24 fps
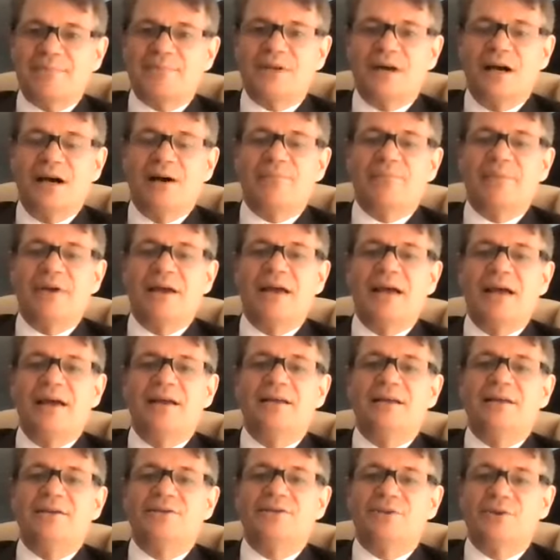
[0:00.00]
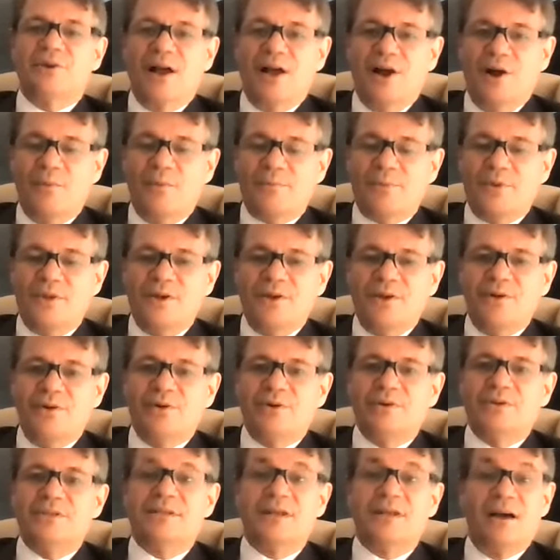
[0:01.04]
up to help
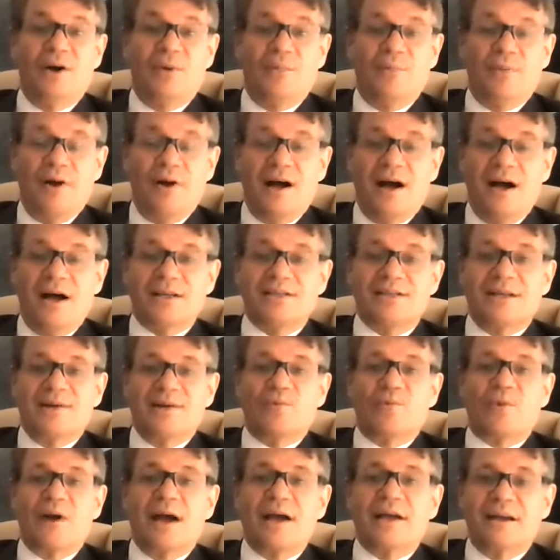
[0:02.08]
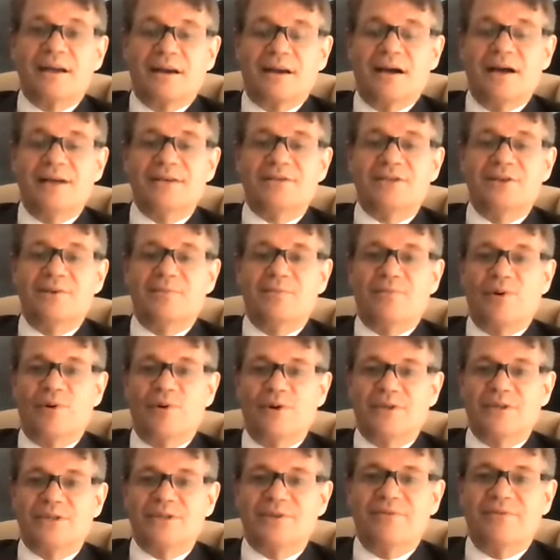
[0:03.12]
you, to help us, and recognize the
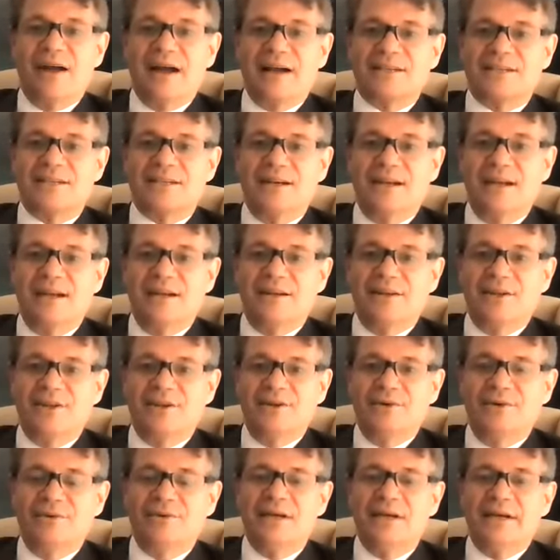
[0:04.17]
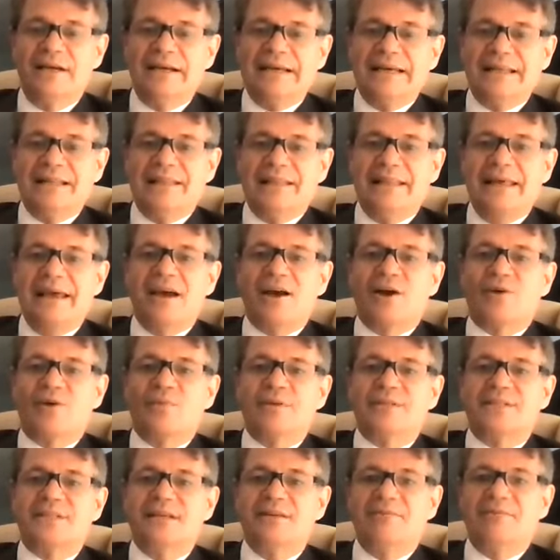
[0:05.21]
importance of vaccinating you. They are
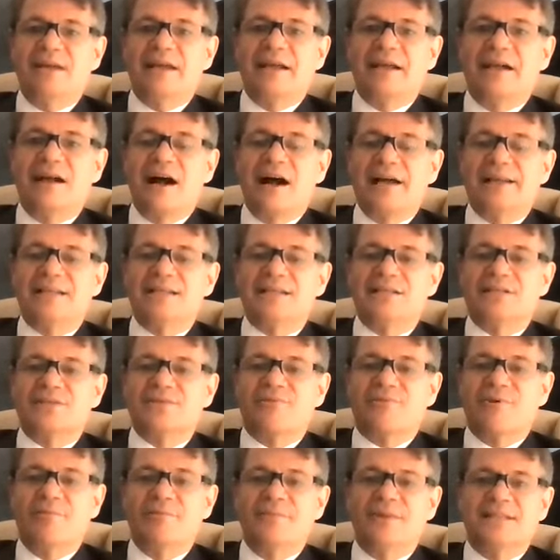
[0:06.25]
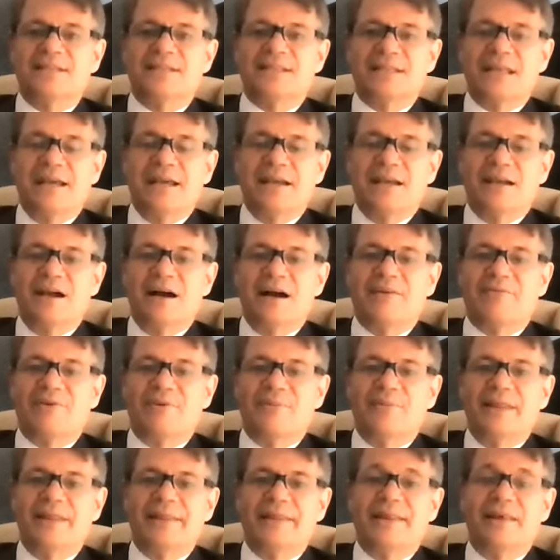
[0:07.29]
receiving guidance from the state
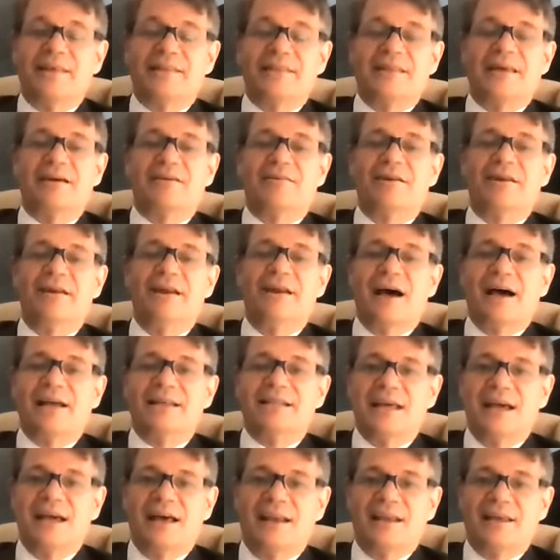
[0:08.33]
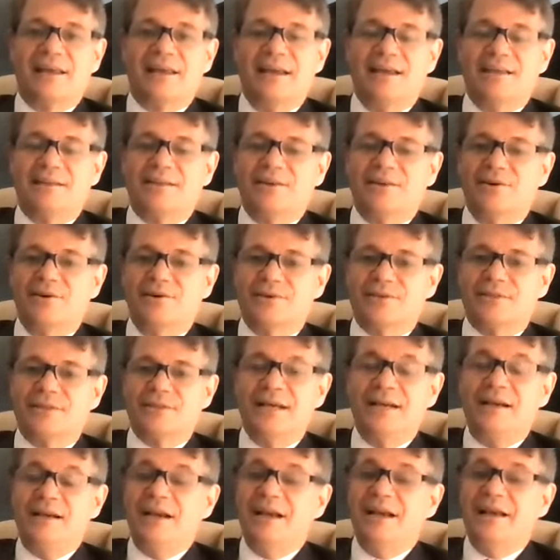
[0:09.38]
government that they are not to allocate those,
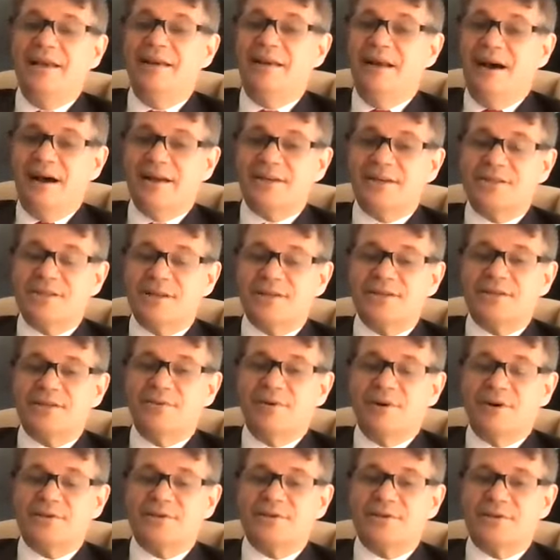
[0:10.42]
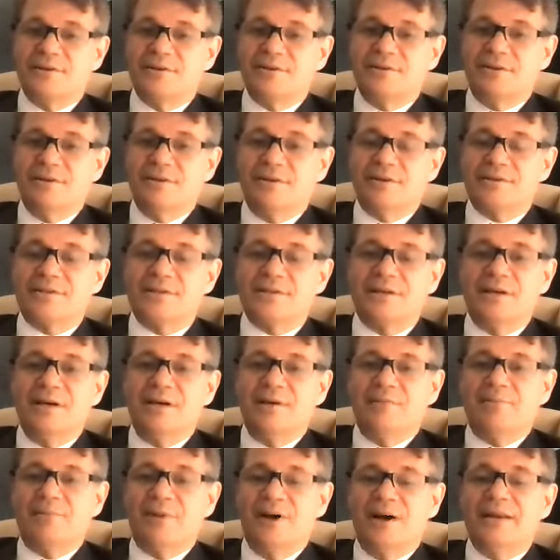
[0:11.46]
and not just to our students,
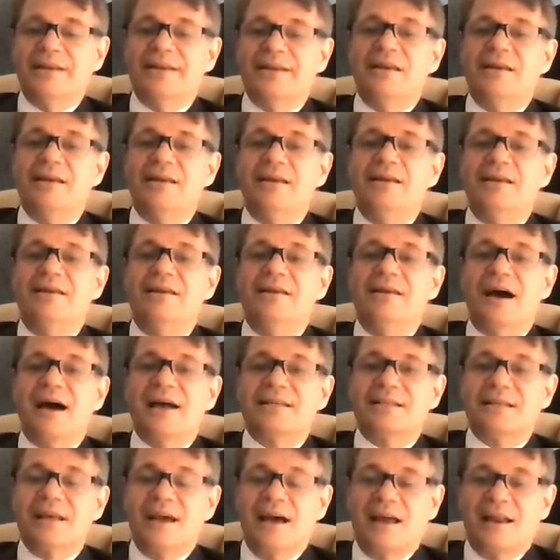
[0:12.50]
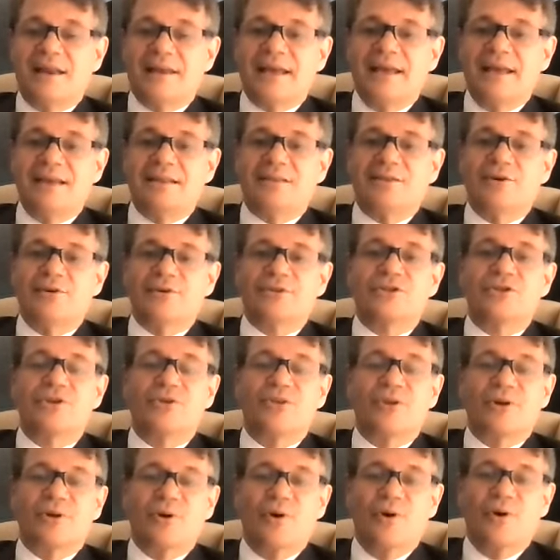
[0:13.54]
but not to allocate those to
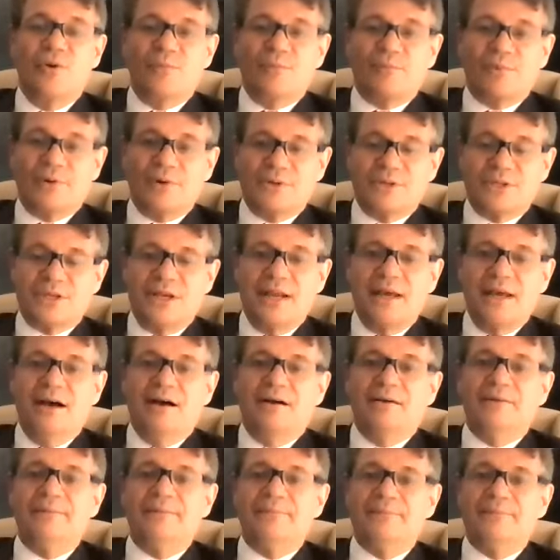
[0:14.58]
their own personnel,